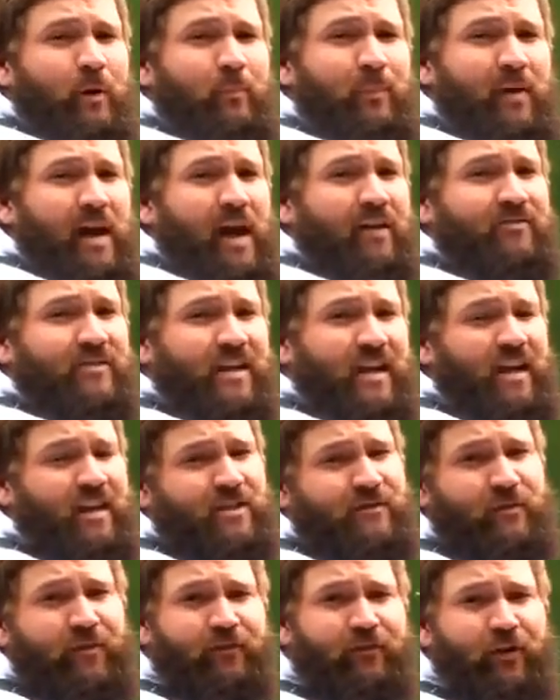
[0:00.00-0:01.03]
wear
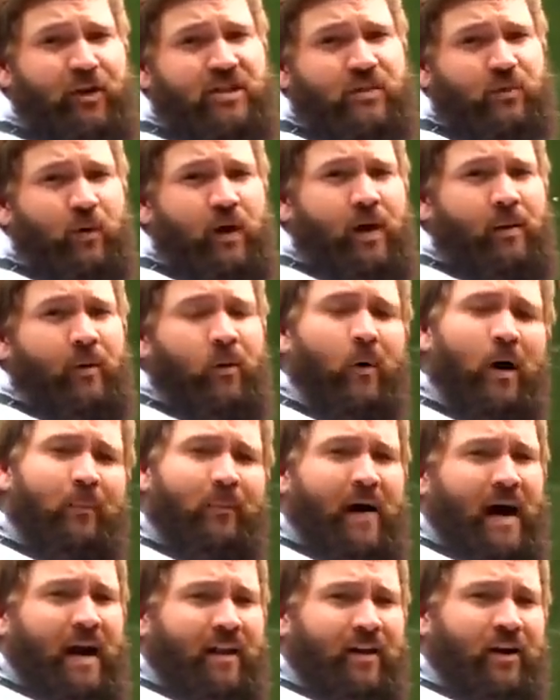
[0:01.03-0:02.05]
PFDs for free swim and while
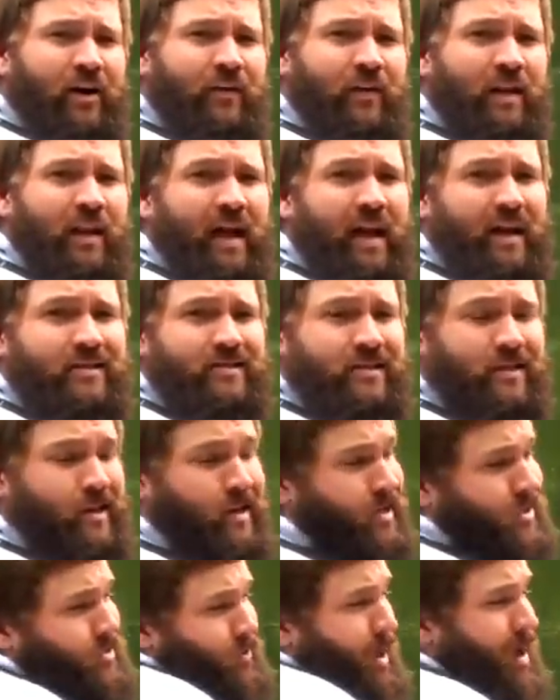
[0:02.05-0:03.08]
paddling on the lakes,
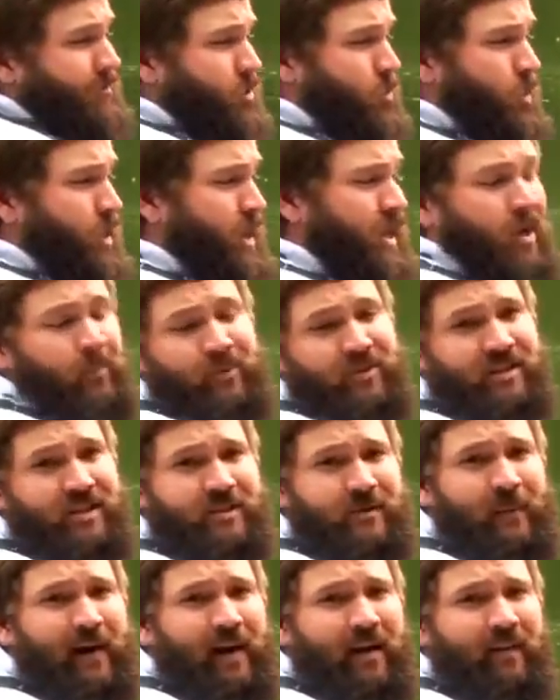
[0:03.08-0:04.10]
so everyone can
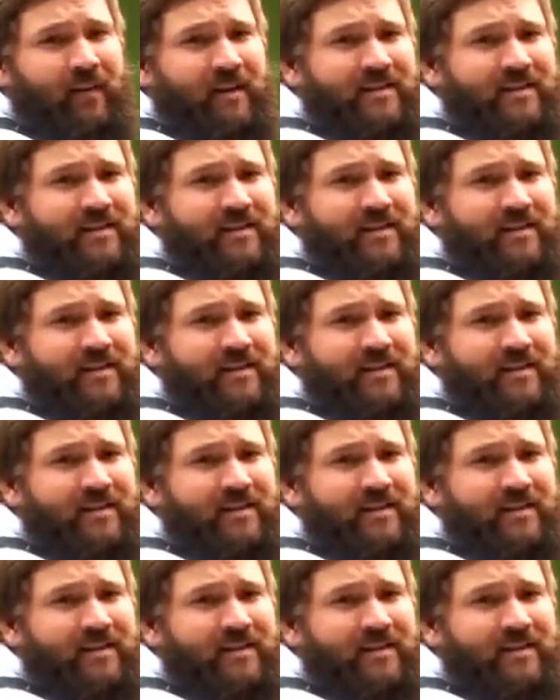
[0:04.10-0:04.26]
participate in